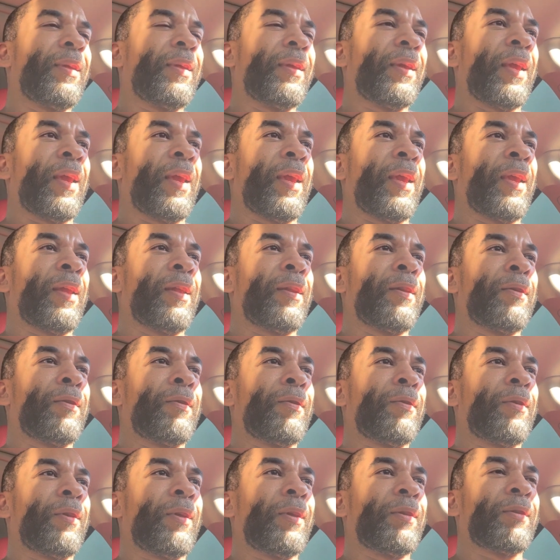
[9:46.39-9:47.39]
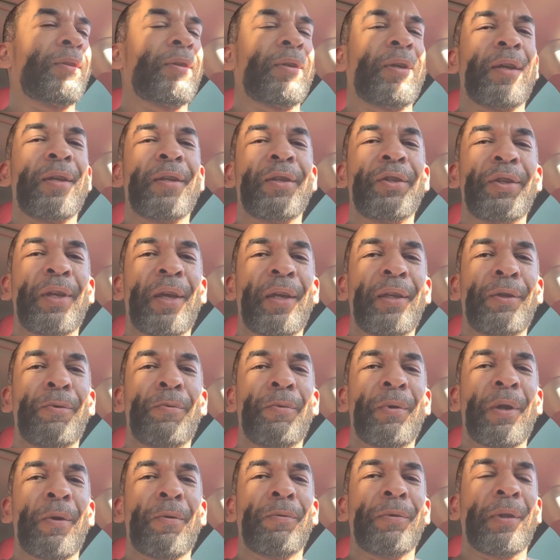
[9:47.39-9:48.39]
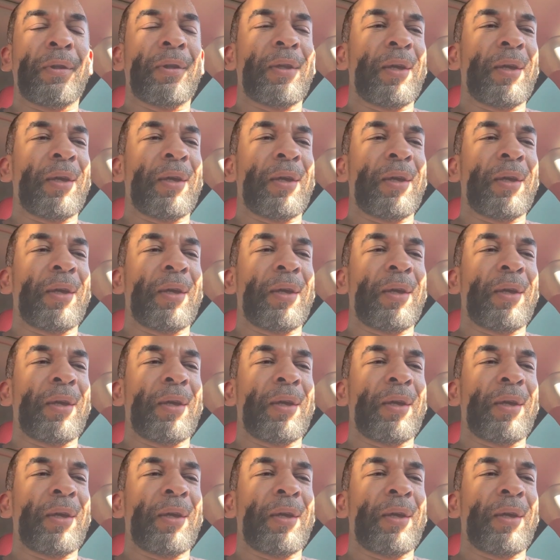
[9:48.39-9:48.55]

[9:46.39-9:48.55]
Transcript: And it's continuing on the